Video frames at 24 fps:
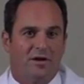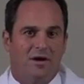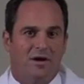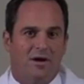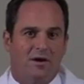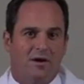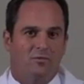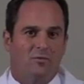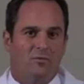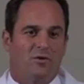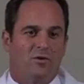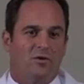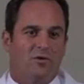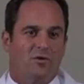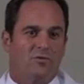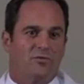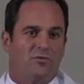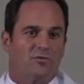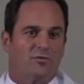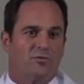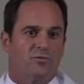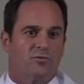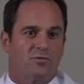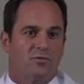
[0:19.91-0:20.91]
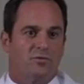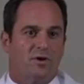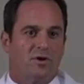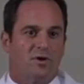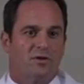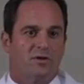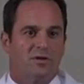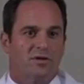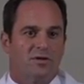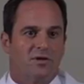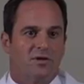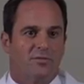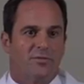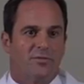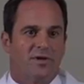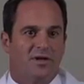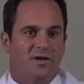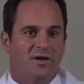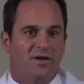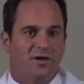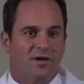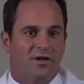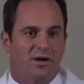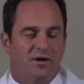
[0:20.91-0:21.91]
We'll go through a little
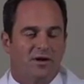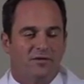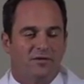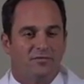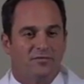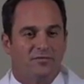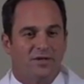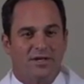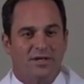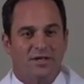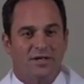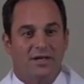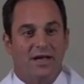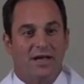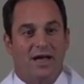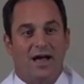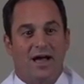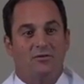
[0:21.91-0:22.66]
bit of the